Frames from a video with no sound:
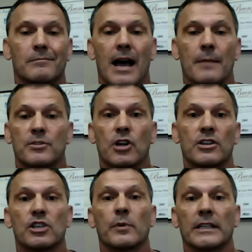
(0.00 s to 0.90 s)
I'm
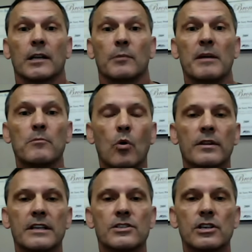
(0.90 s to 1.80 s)
charging a little bit more
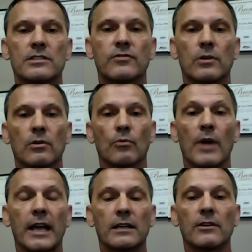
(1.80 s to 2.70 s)
than just for a
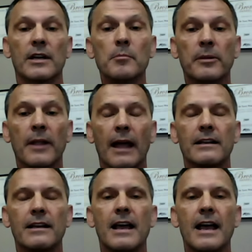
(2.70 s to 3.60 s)
regular implant.
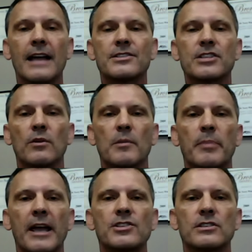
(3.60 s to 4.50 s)
And so the
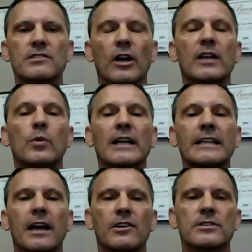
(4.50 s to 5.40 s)
patients very
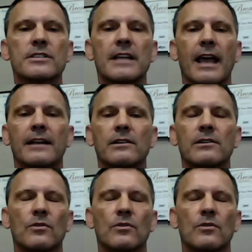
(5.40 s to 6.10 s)
quickly understand.